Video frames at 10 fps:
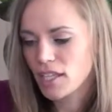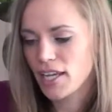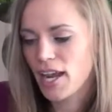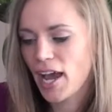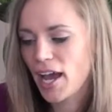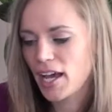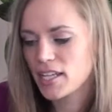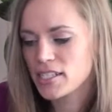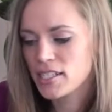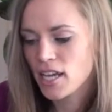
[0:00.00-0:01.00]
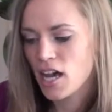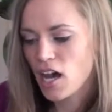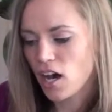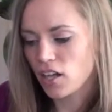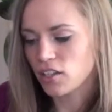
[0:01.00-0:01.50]
It has
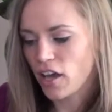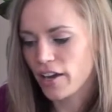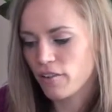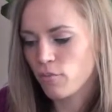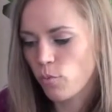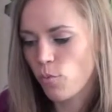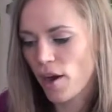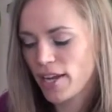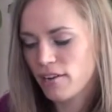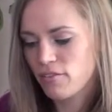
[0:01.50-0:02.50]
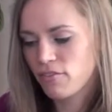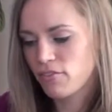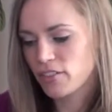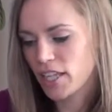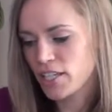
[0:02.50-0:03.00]
a lot of white,
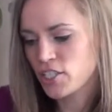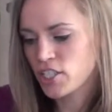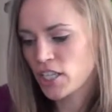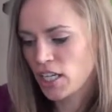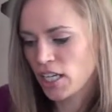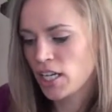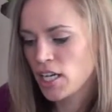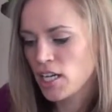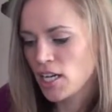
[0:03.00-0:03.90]
fleshy